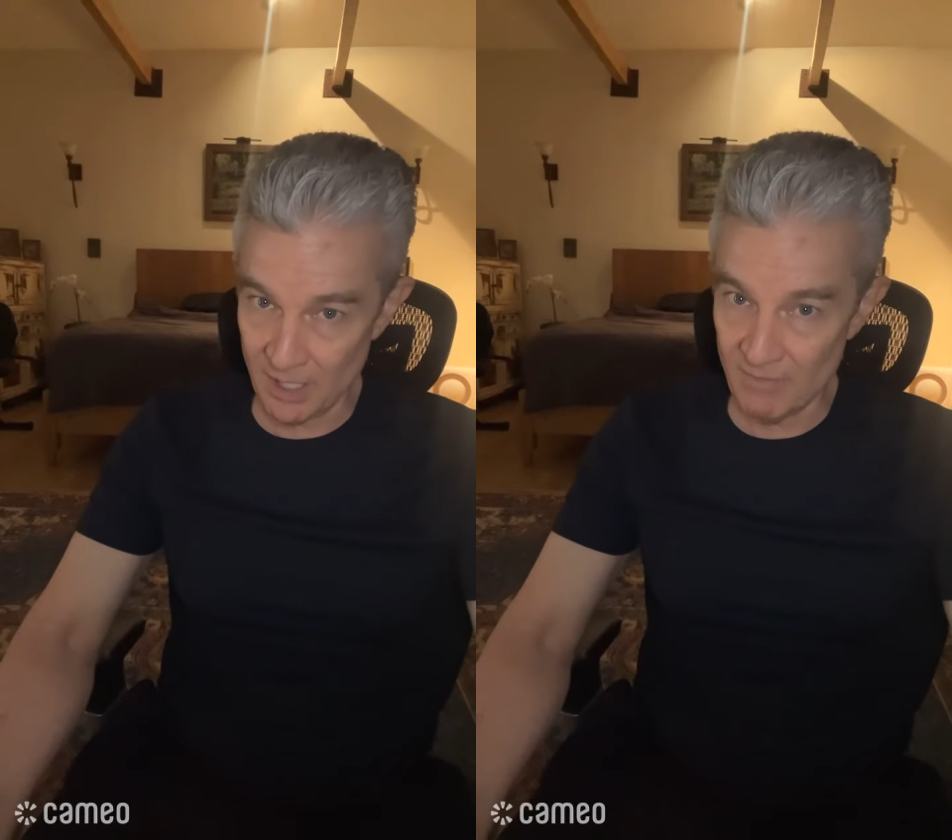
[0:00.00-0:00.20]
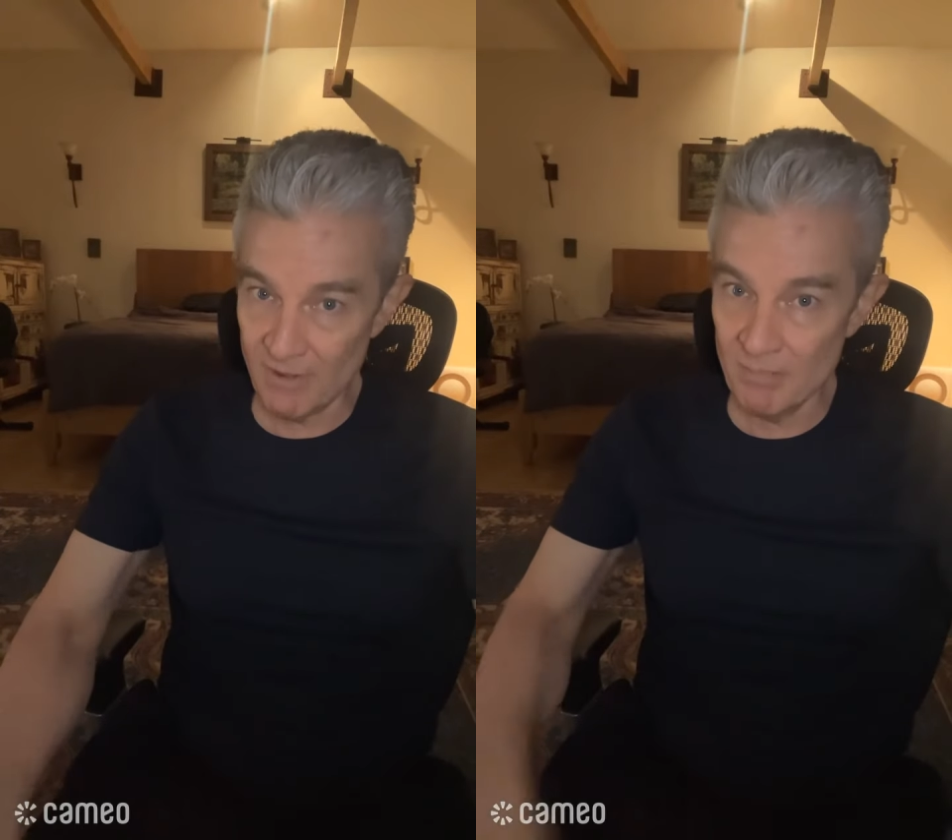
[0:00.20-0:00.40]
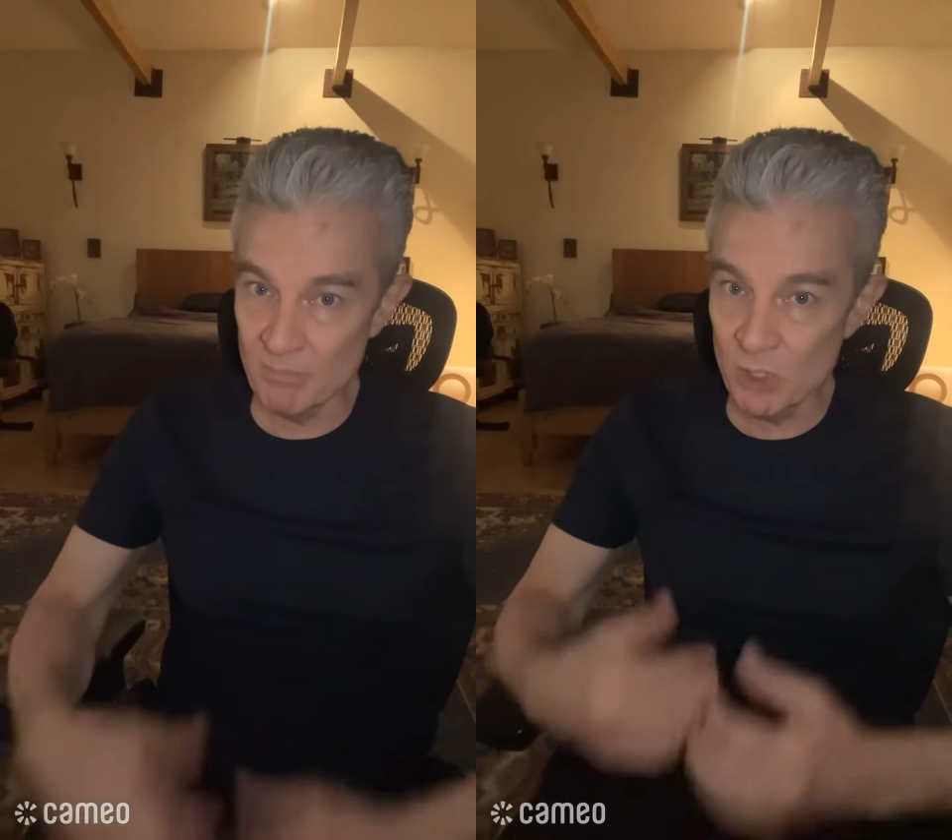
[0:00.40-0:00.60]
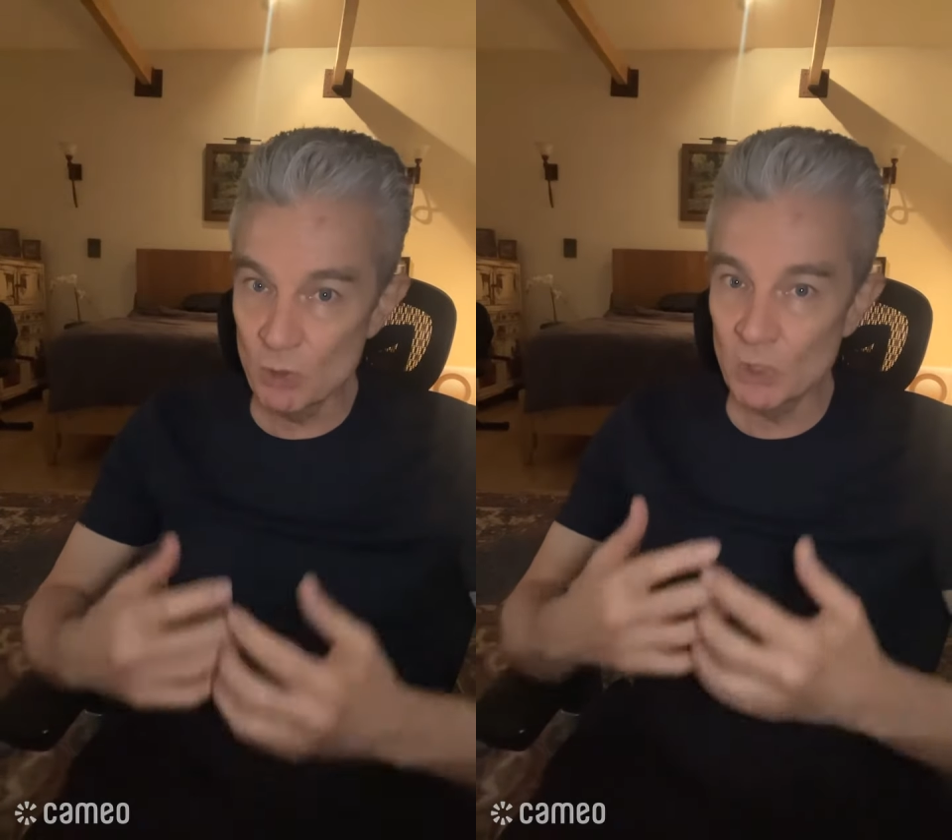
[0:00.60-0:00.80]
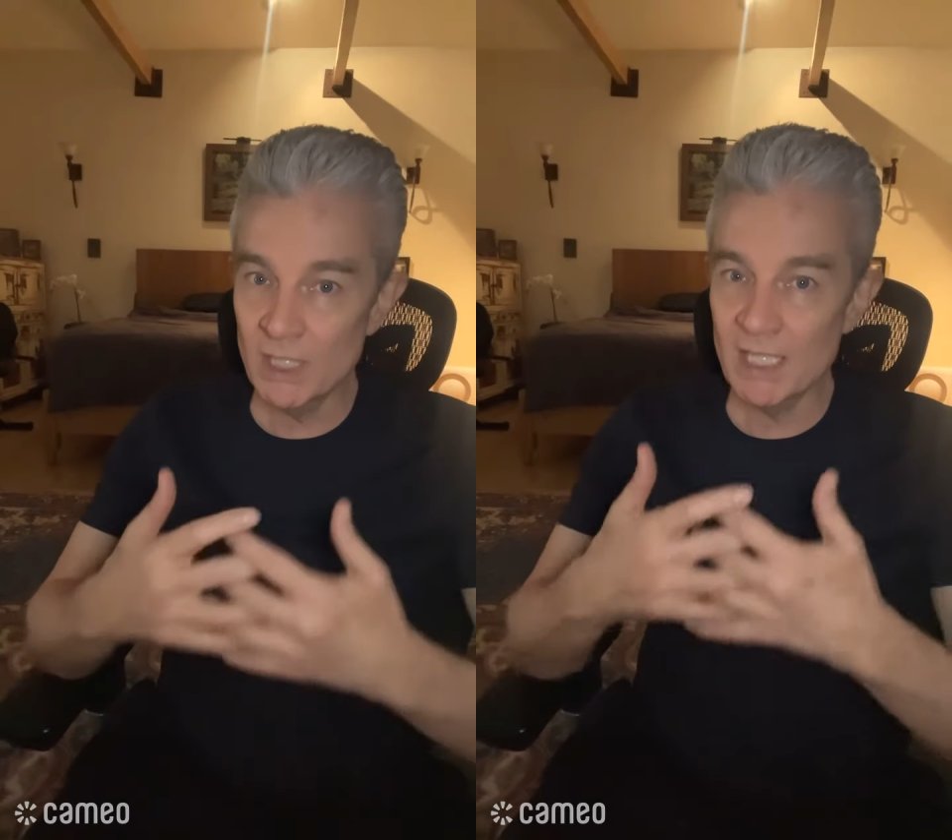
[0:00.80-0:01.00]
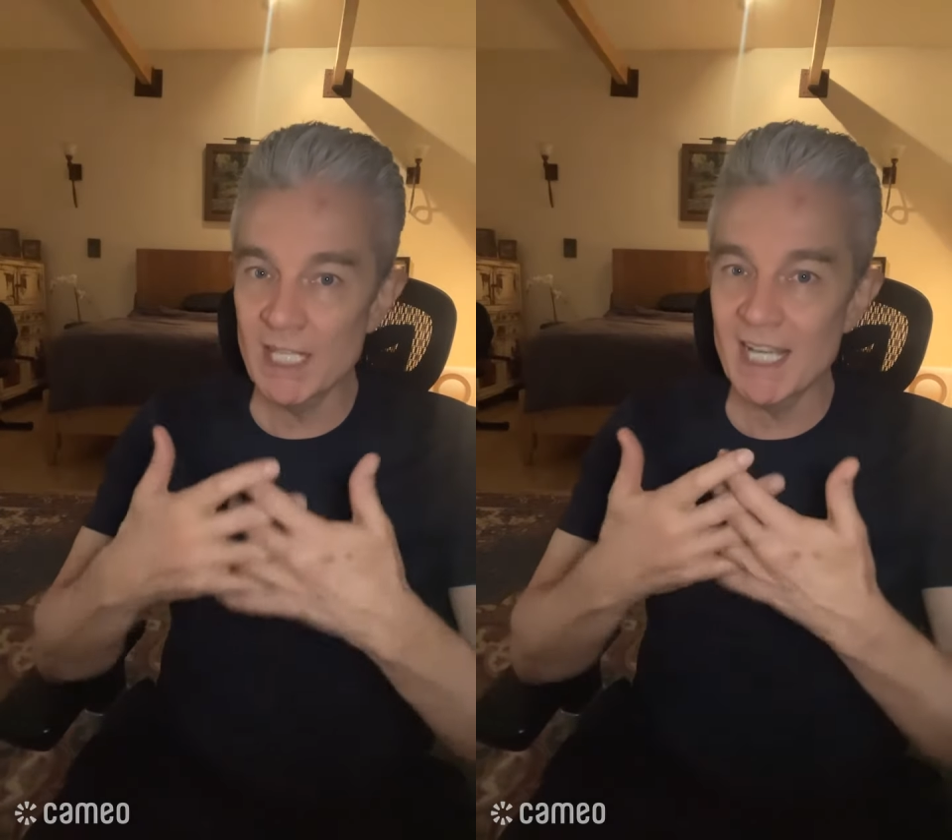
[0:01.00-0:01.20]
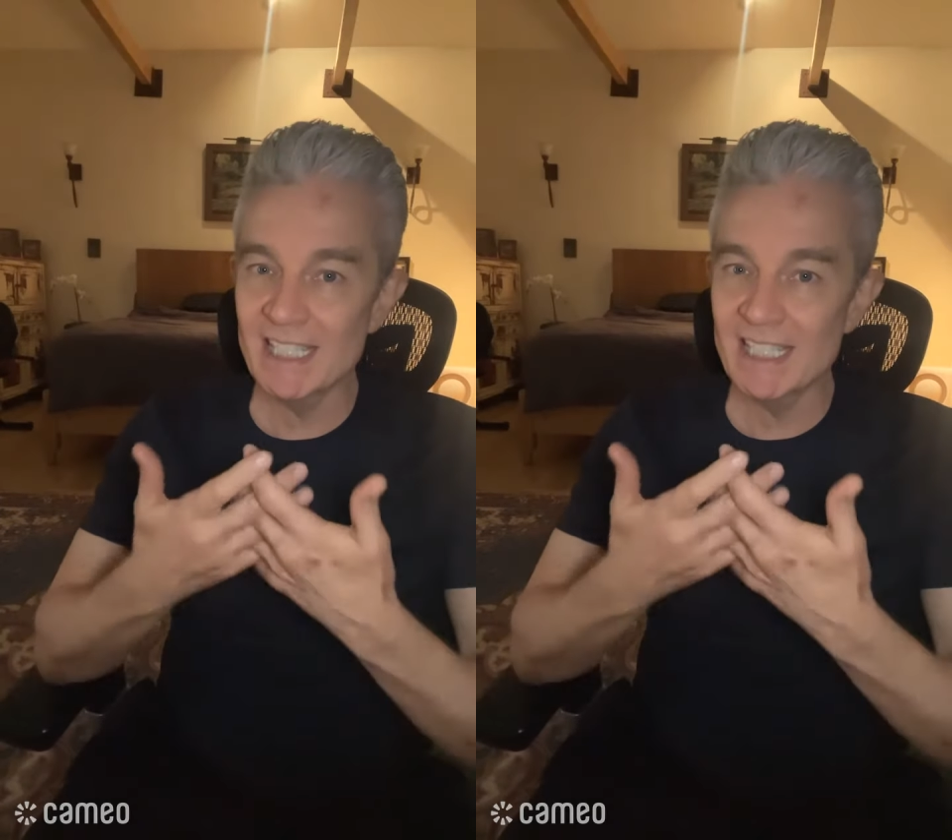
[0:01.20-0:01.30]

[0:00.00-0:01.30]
of a mewling,